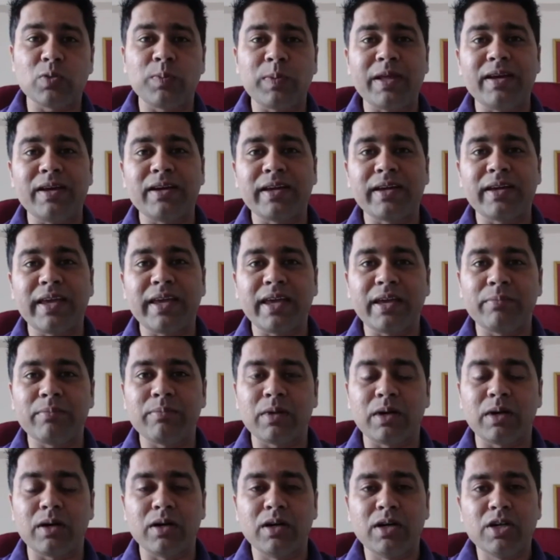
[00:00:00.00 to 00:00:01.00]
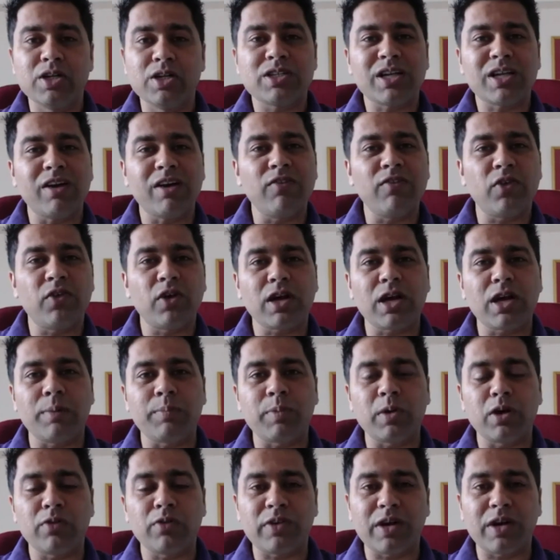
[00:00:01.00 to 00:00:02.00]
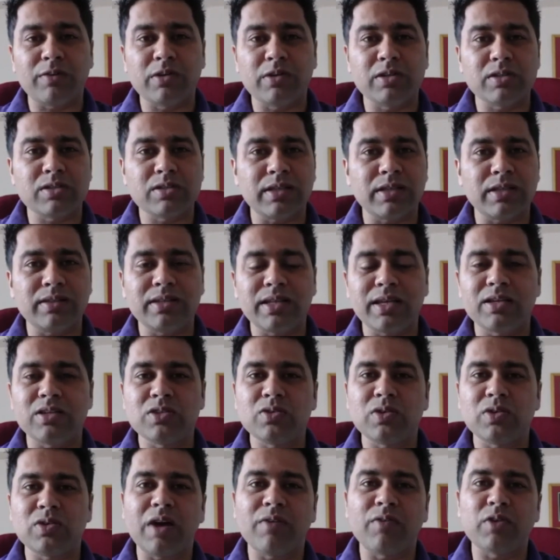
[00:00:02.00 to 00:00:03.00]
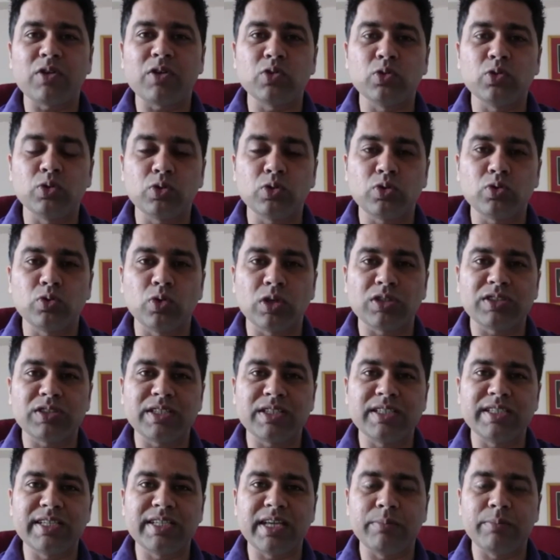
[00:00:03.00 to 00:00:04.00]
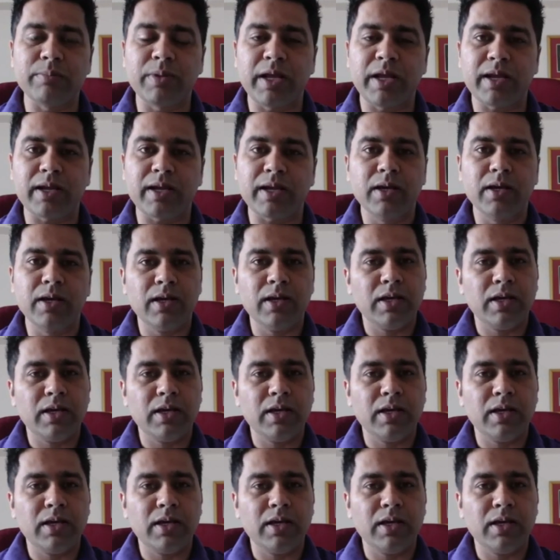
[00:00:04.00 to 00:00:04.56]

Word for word: You play a game, uh, travel for a couple of hours, and then you have a two, two or three day break.